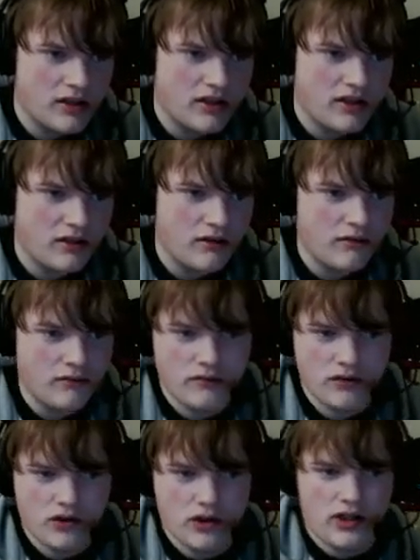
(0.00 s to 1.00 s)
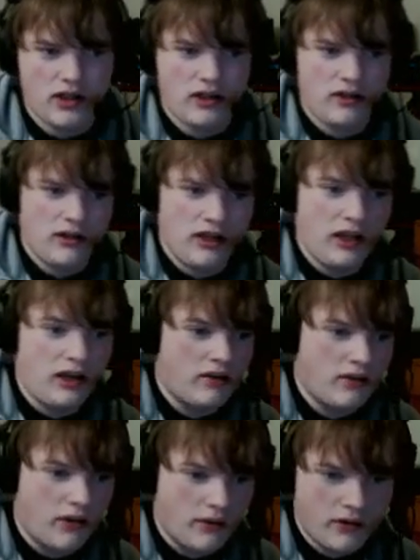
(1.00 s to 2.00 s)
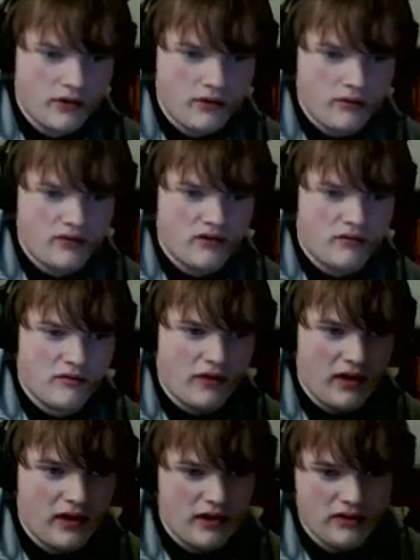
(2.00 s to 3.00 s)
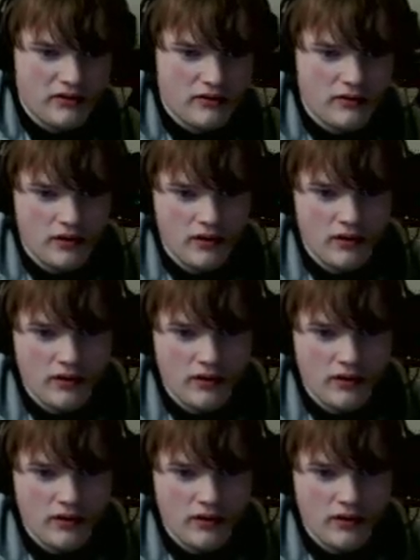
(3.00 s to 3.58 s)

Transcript: Just don't drinking need Norman. Who is Norman writing to?